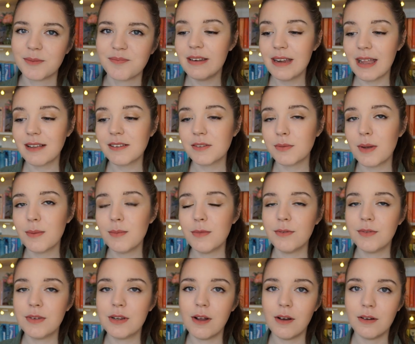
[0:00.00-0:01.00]
Next, we're
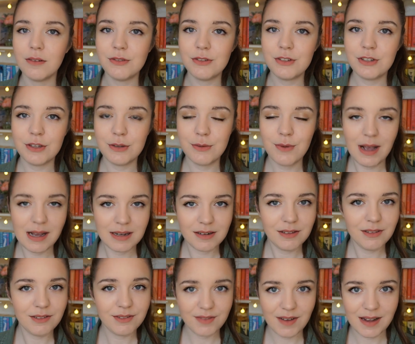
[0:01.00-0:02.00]
moving on to
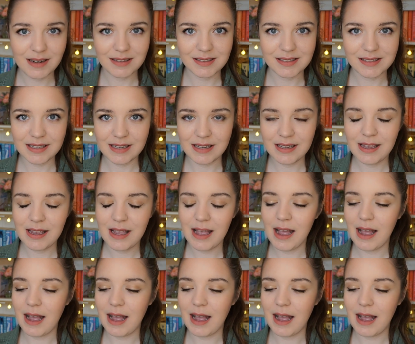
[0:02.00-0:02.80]
adult fantasy,